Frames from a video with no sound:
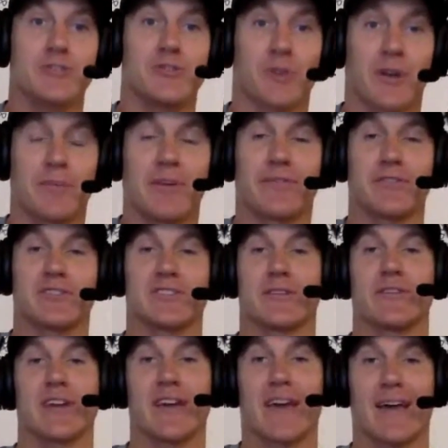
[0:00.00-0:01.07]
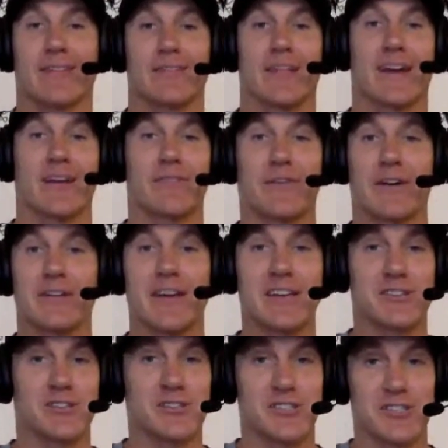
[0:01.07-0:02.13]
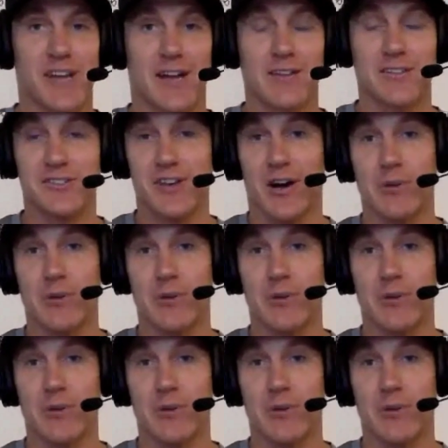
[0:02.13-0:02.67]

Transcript: Join me for a 7-day Athletic Foundations Challenge.